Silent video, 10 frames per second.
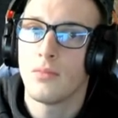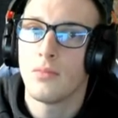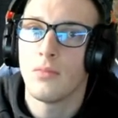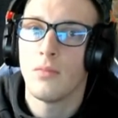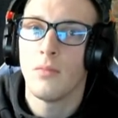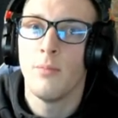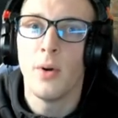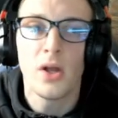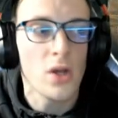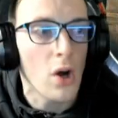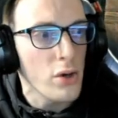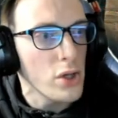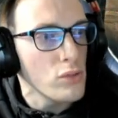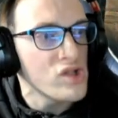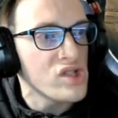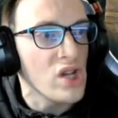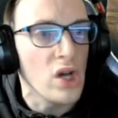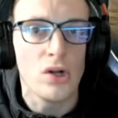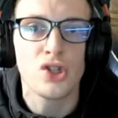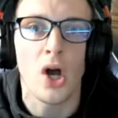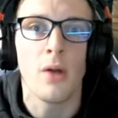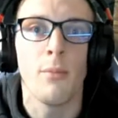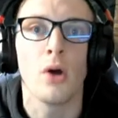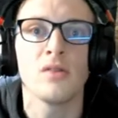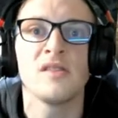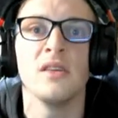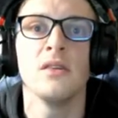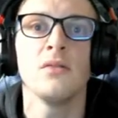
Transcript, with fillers: one. But aren't you? Bro, the main character is